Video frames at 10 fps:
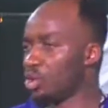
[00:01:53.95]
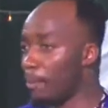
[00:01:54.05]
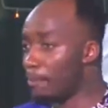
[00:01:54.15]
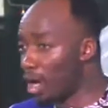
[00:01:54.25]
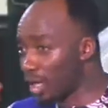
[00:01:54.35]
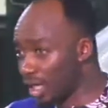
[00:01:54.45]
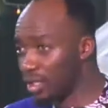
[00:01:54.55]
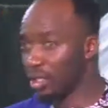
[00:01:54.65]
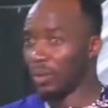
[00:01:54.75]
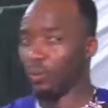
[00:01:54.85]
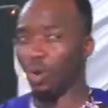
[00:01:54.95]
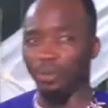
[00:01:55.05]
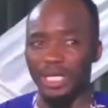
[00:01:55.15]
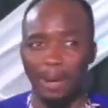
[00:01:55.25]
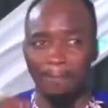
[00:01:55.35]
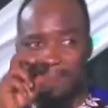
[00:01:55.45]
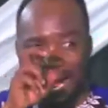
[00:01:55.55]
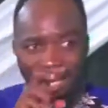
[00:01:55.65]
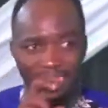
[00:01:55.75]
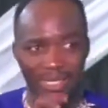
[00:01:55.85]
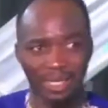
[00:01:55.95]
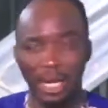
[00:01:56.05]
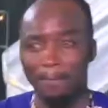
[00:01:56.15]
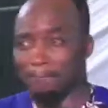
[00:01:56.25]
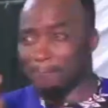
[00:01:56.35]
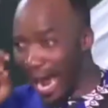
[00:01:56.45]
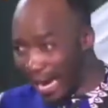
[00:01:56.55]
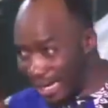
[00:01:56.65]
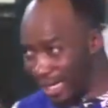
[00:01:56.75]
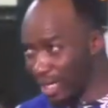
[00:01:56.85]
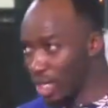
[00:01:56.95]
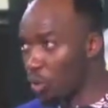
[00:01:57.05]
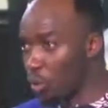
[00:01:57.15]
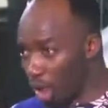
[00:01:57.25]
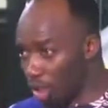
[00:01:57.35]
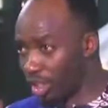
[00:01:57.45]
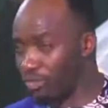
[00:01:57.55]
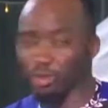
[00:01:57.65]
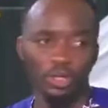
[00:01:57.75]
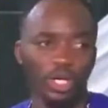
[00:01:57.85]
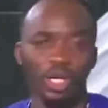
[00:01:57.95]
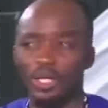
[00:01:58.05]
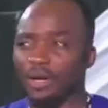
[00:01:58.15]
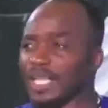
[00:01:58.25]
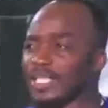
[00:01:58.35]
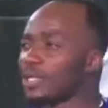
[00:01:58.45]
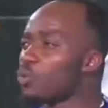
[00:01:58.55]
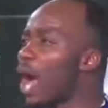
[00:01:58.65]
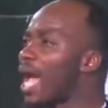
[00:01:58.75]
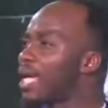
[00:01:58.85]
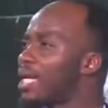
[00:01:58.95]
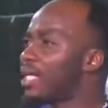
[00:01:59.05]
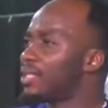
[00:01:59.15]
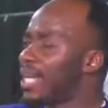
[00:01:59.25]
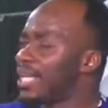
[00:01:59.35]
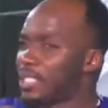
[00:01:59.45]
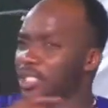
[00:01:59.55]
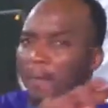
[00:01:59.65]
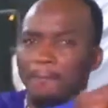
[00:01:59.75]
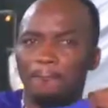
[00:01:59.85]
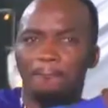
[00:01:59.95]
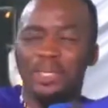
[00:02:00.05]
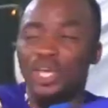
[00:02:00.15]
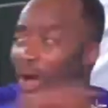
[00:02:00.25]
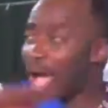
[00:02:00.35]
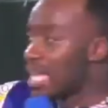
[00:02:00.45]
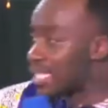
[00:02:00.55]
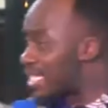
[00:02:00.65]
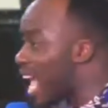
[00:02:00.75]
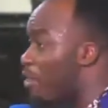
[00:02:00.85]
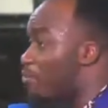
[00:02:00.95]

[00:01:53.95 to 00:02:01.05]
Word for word: Your money will be in the bank. Bank will not give you. The reason why there is POS